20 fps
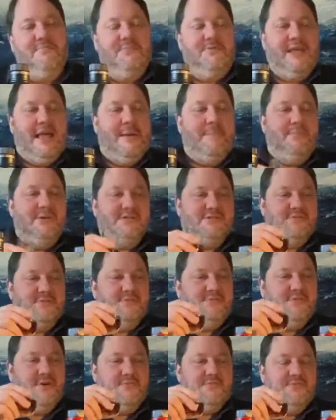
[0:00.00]
the embers
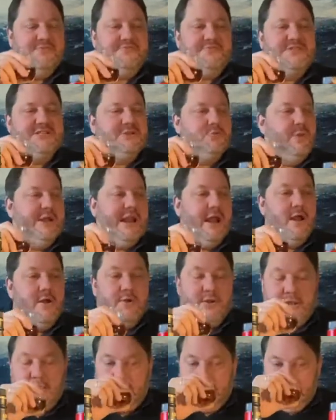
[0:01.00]
of a sweet
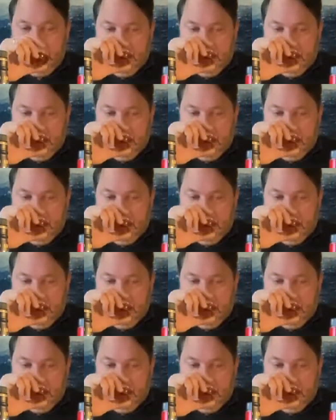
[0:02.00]
oak.